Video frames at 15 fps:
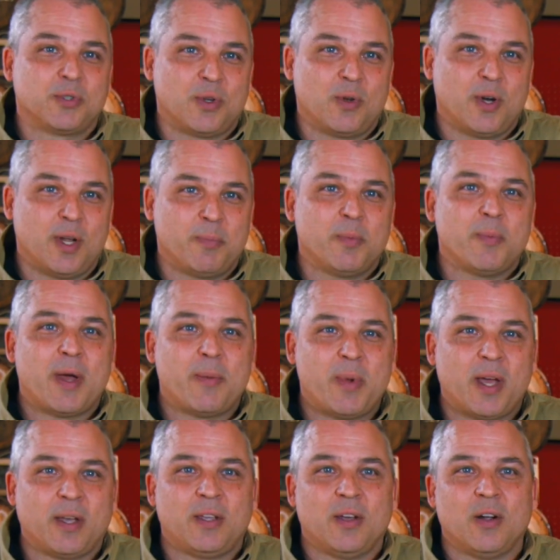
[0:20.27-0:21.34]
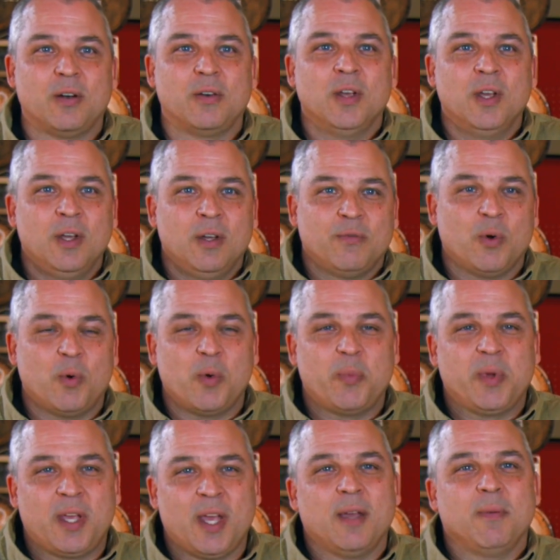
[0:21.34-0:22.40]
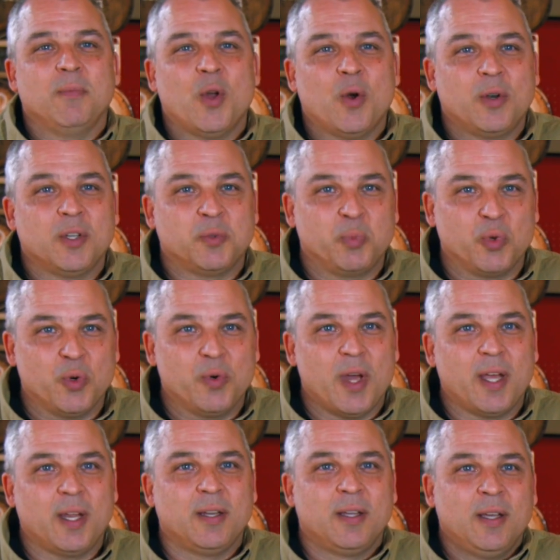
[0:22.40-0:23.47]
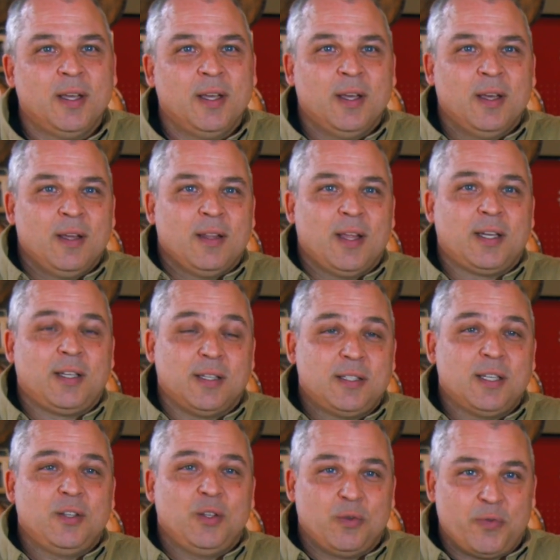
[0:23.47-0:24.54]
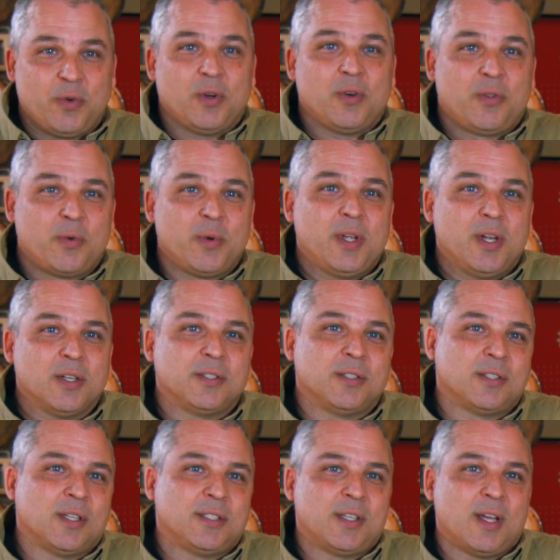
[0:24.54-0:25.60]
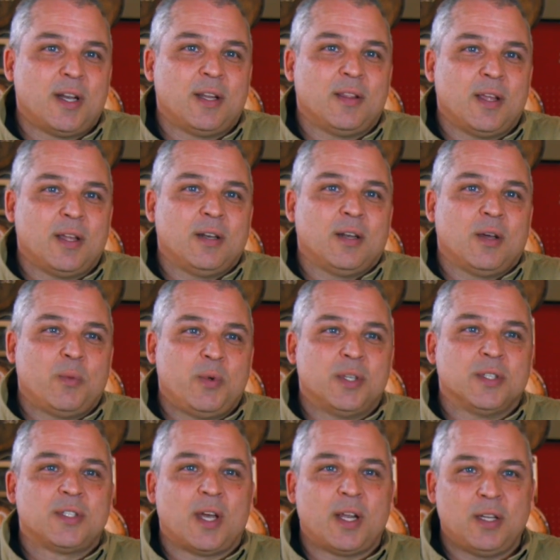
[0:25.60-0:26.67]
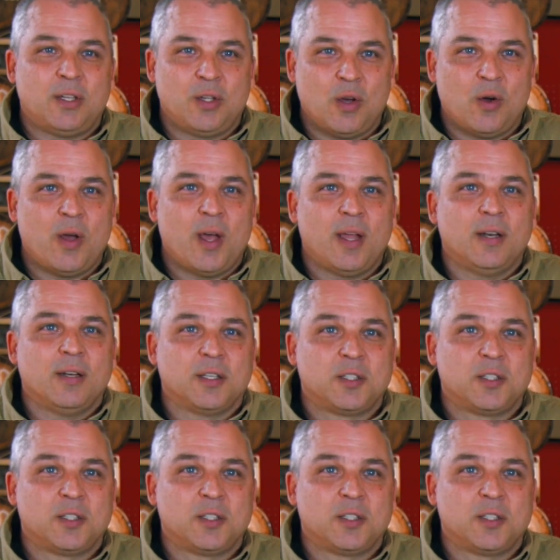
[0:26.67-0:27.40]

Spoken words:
showing up in my backyard for what became known as Brew Night. That continued for 3 years, as I said, and then we decided to go ahead and